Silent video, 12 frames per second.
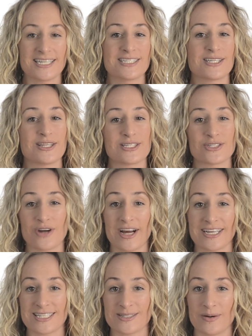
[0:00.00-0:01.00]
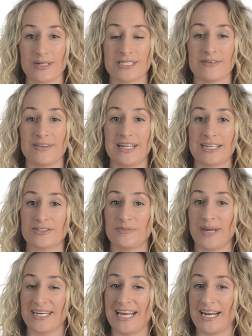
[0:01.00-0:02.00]
to the strongest source of
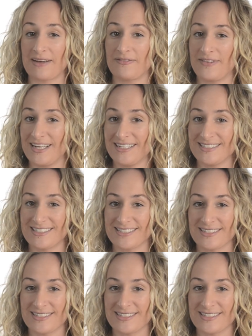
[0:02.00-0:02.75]
electromagnetic fields.